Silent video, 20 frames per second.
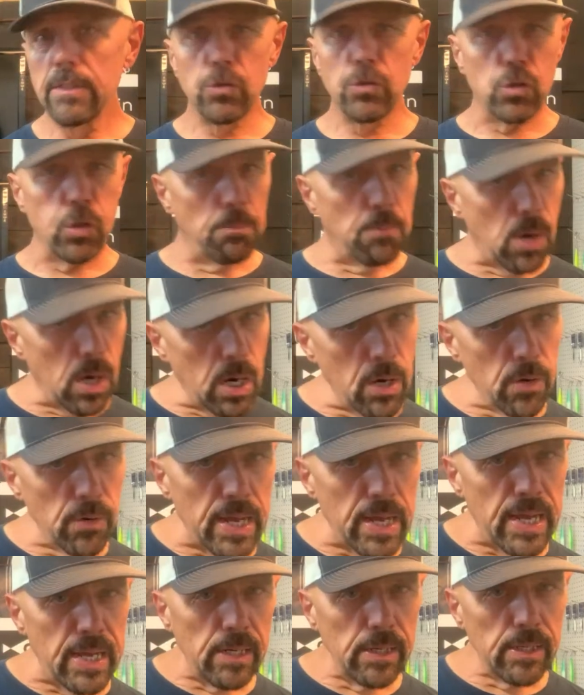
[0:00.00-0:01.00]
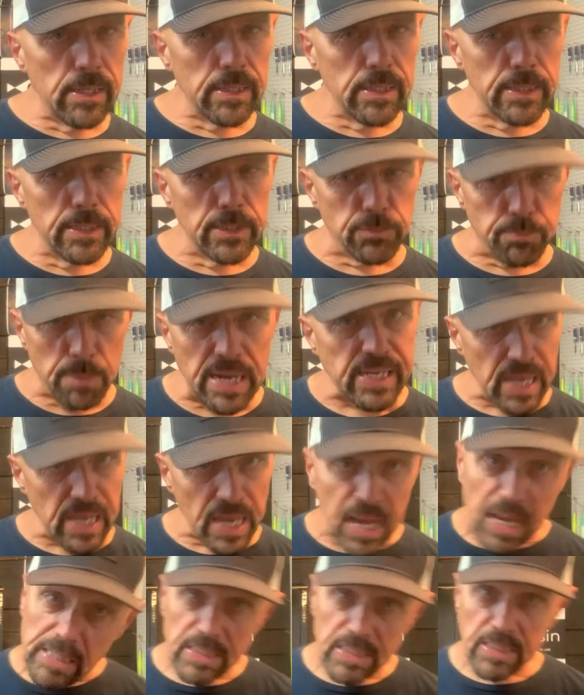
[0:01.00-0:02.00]
tomorrow night is my
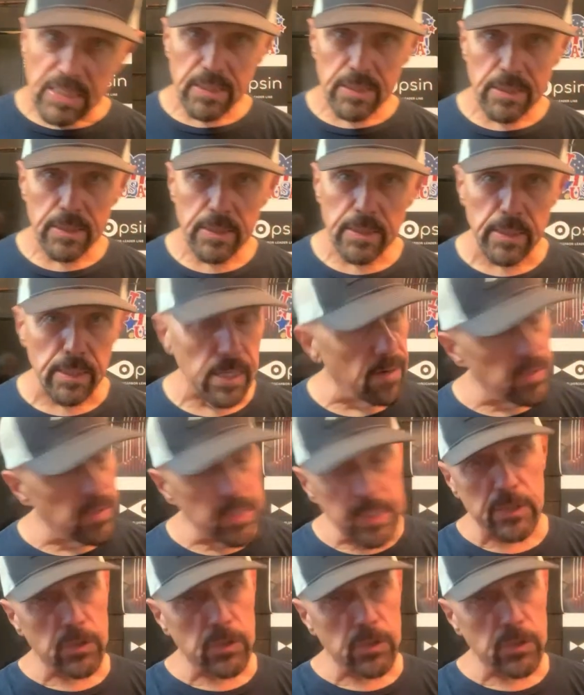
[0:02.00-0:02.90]
guess. Everything's